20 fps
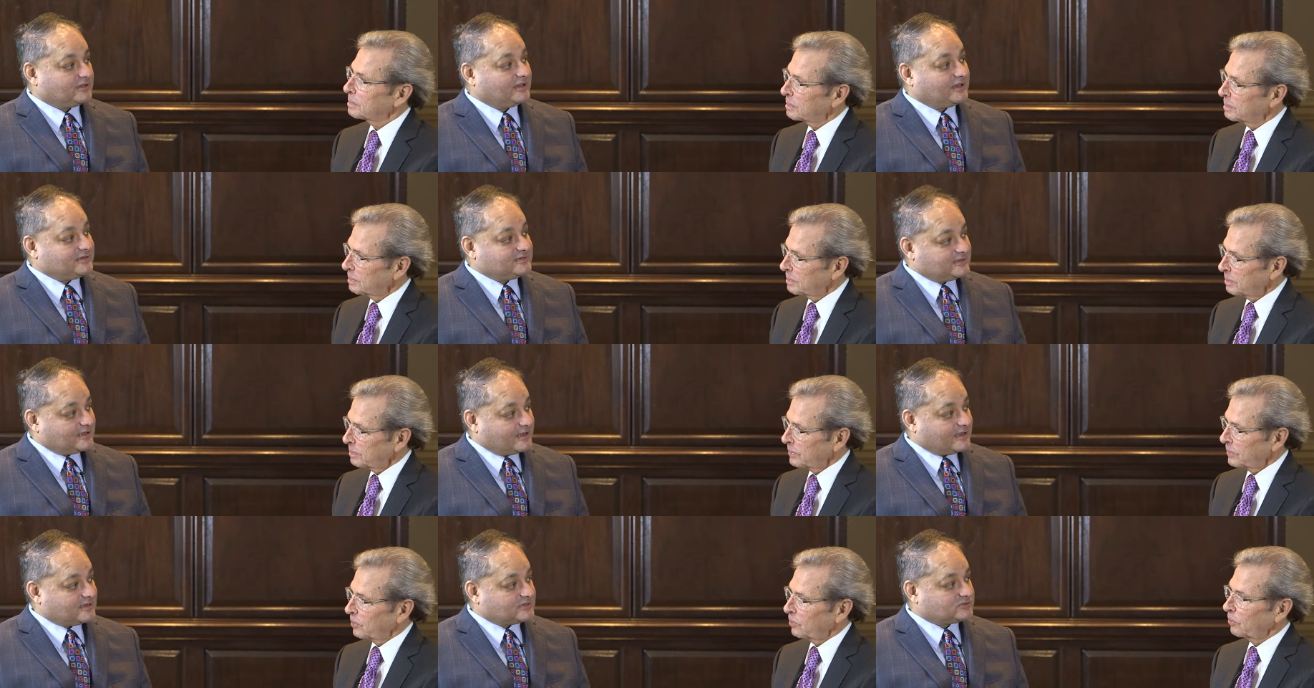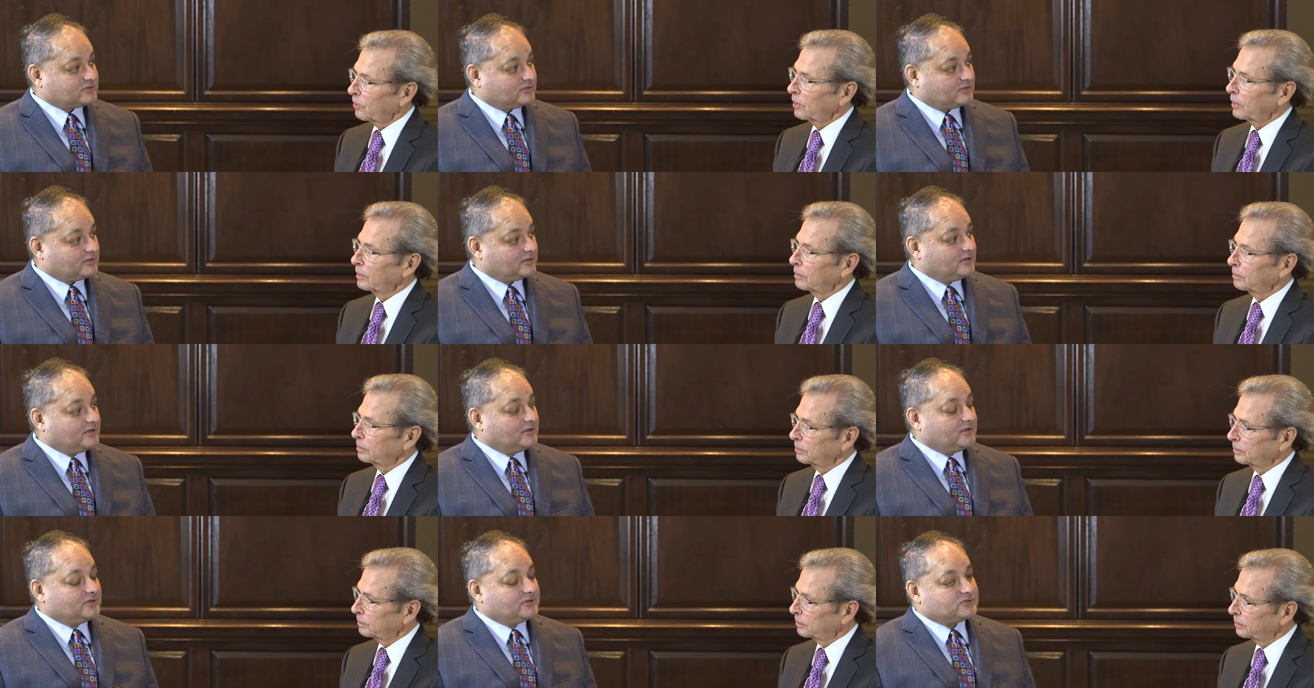Speaker 1: in late diastole. Right.
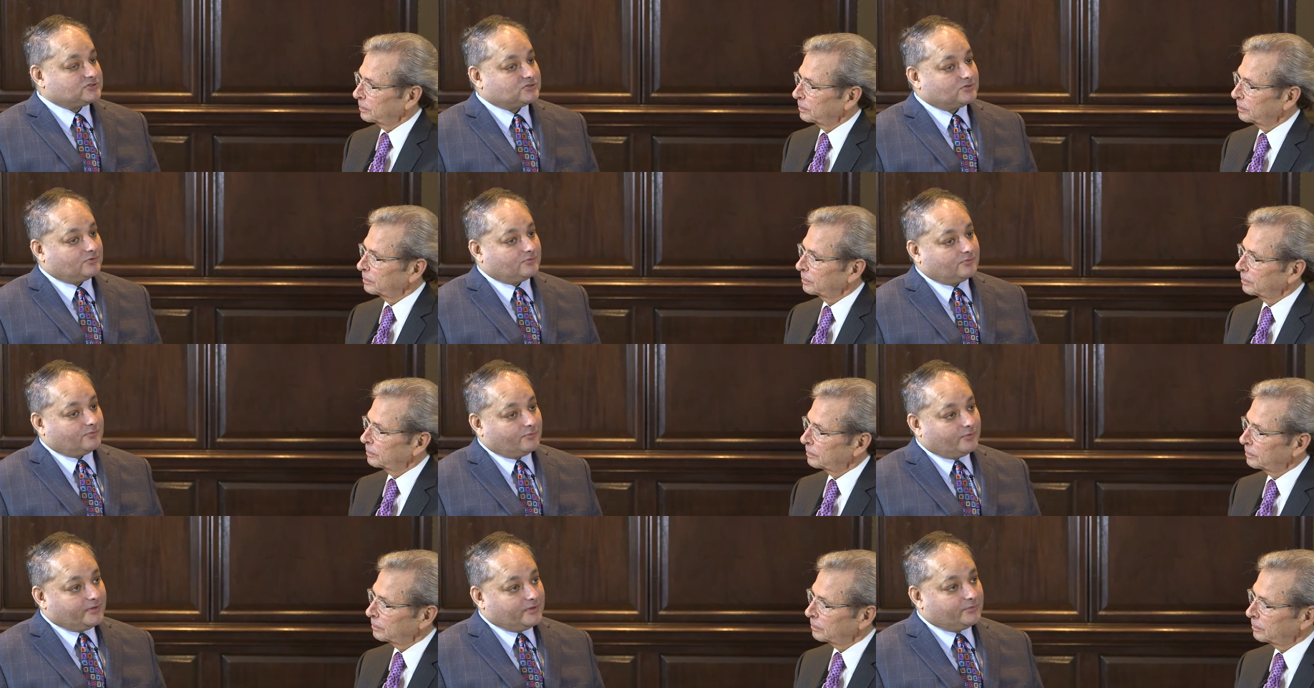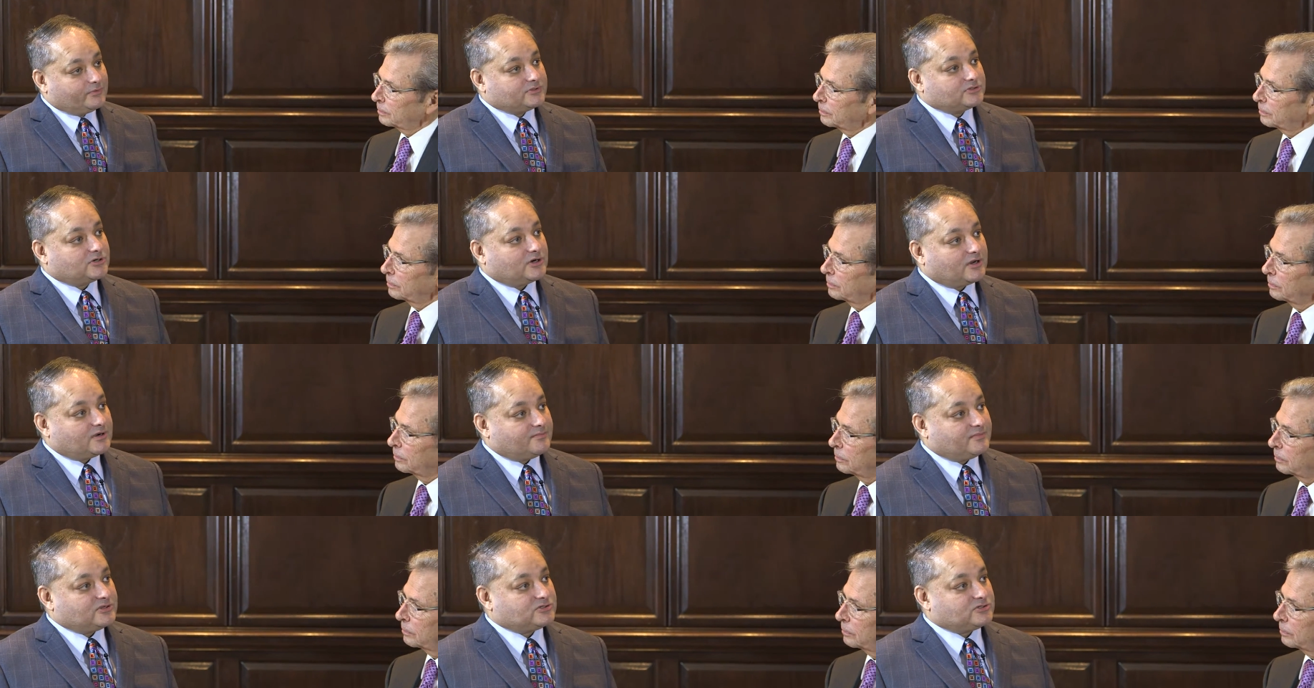So we would try to